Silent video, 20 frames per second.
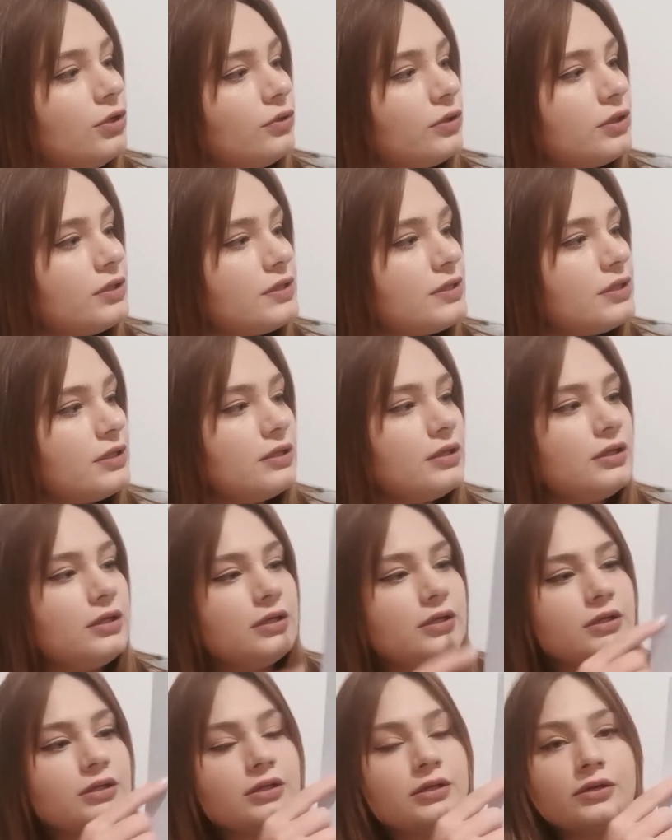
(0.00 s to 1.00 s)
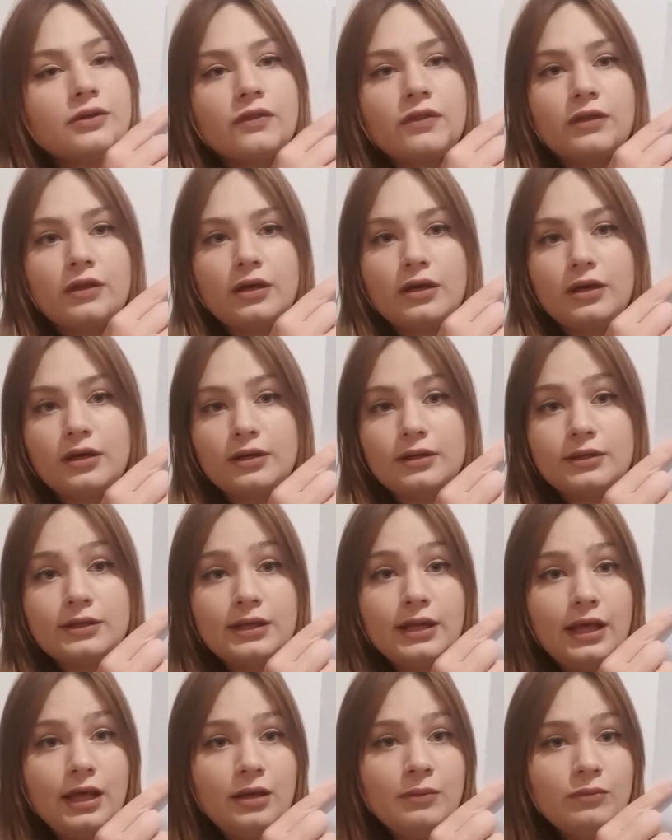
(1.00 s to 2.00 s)
you can see here the
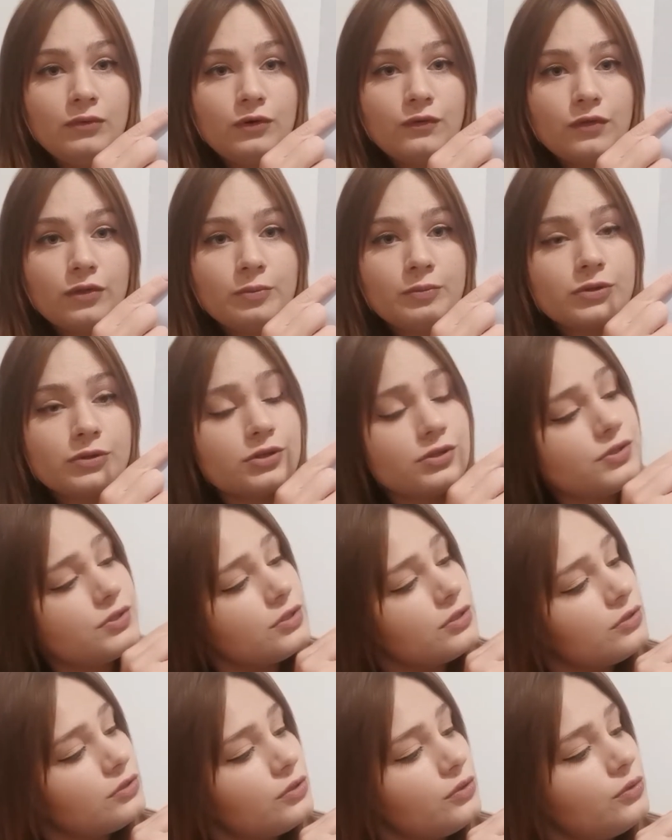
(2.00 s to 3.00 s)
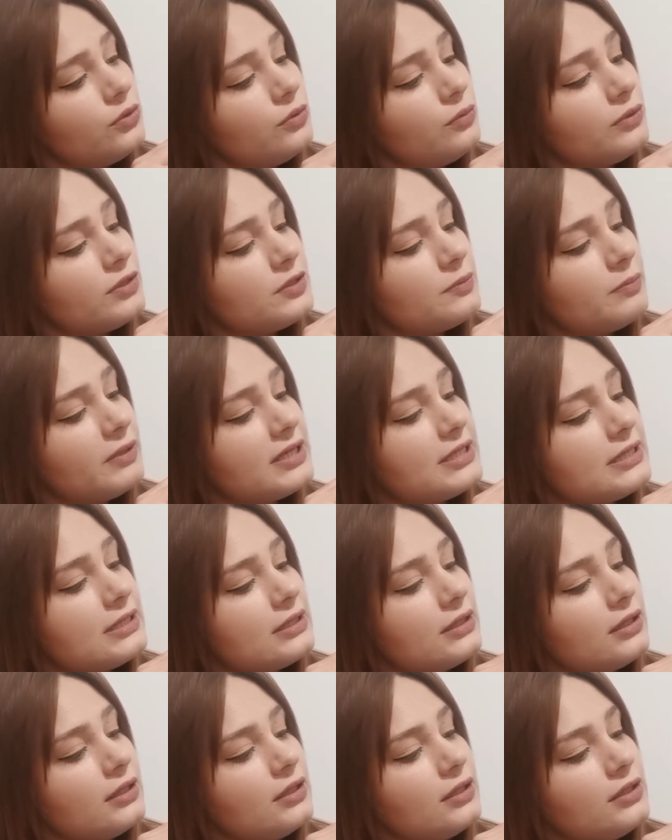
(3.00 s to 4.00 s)
name of the person who was
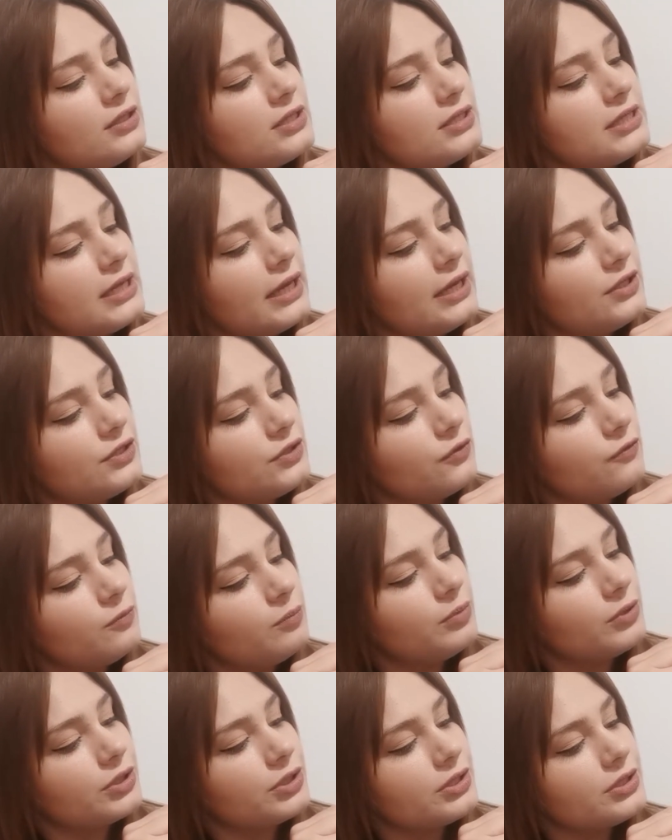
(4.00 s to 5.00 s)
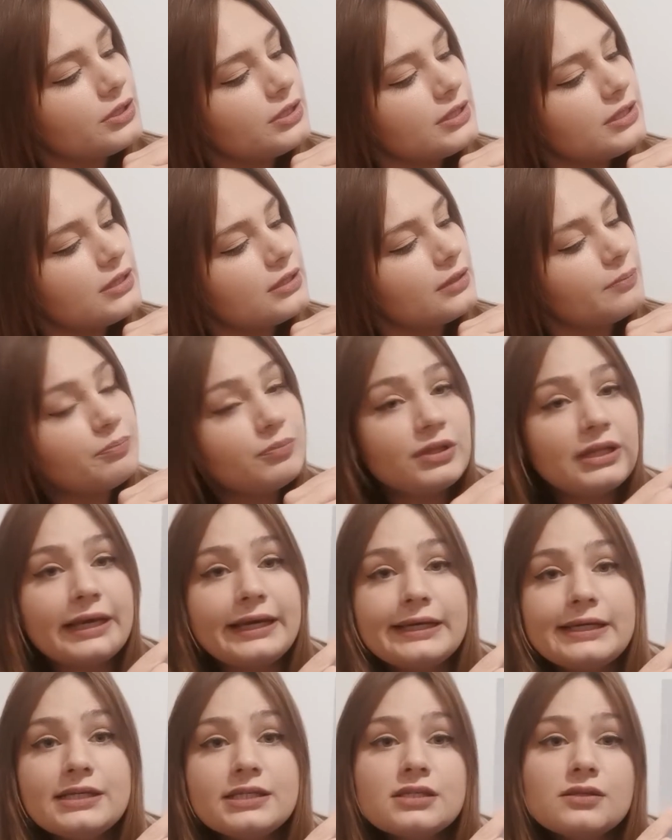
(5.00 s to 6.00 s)
passing it, date of birth,
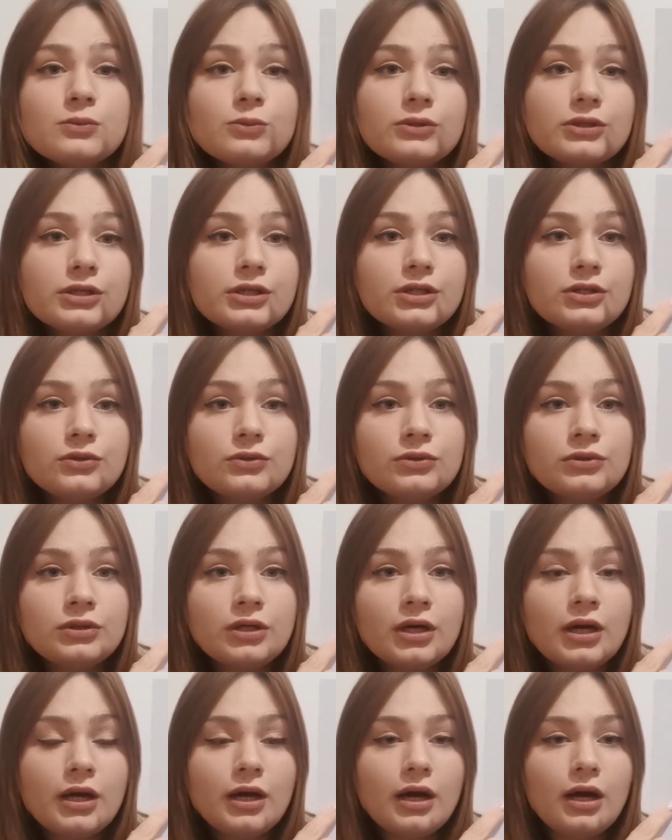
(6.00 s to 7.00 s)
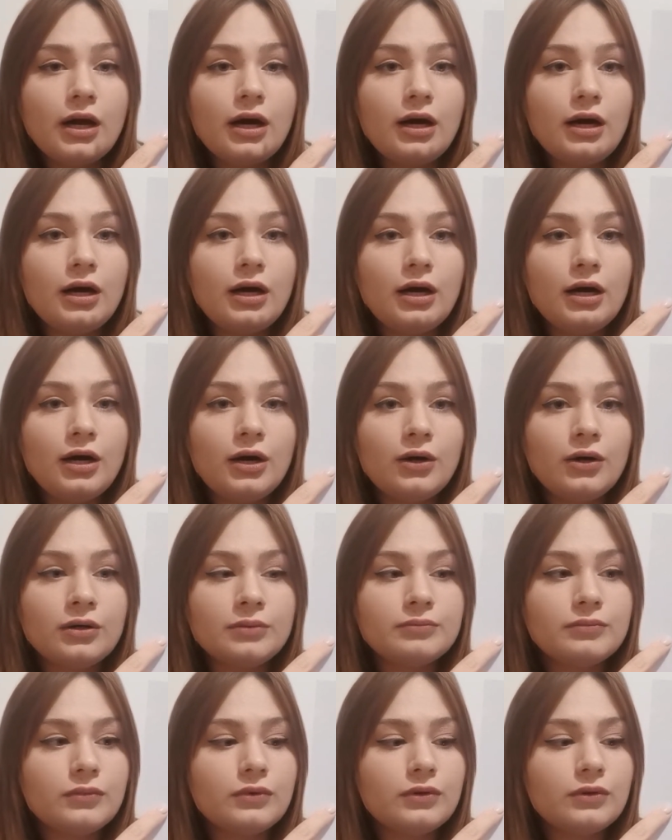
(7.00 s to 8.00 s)
place where you
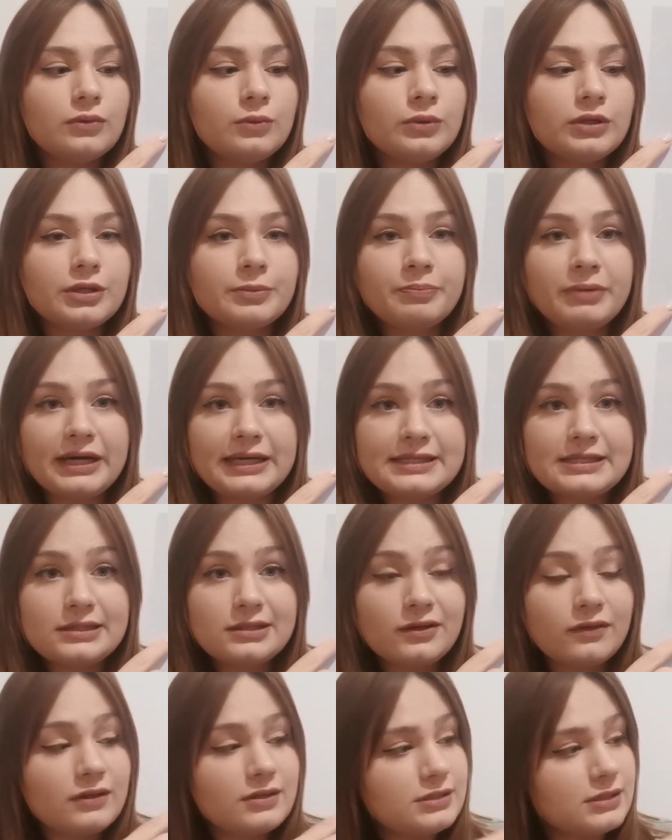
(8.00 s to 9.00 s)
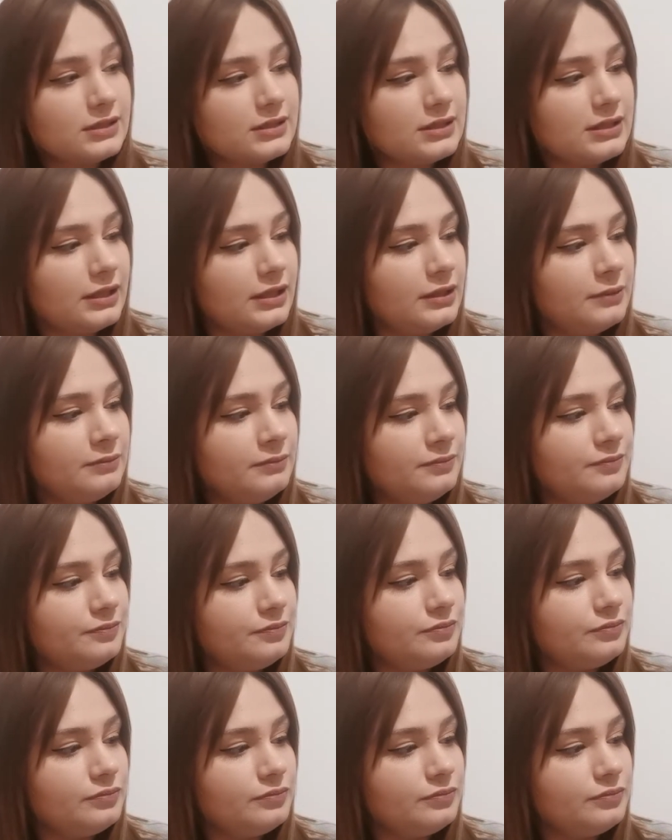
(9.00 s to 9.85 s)
were passing this exam,